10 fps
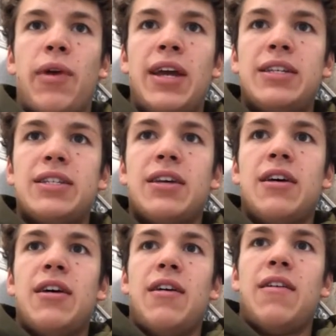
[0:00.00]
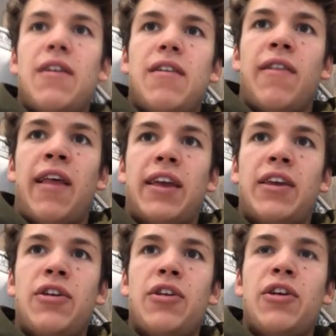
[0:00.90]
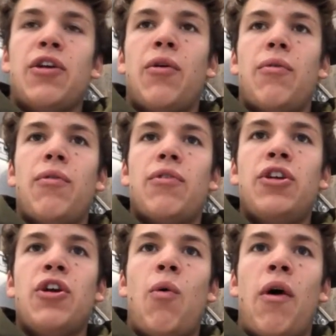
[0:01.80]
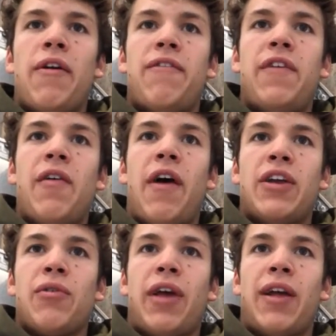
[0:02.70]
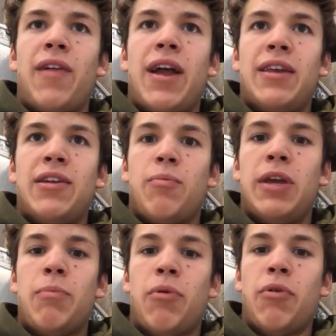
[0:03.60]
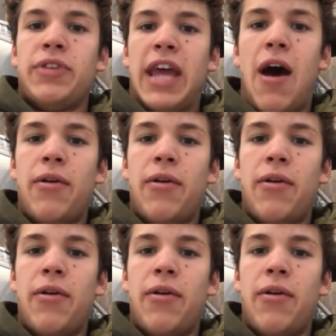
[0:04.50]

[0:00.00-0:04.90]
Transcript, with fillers: race, like you, you don't you don't want to feel like you're like letting your people down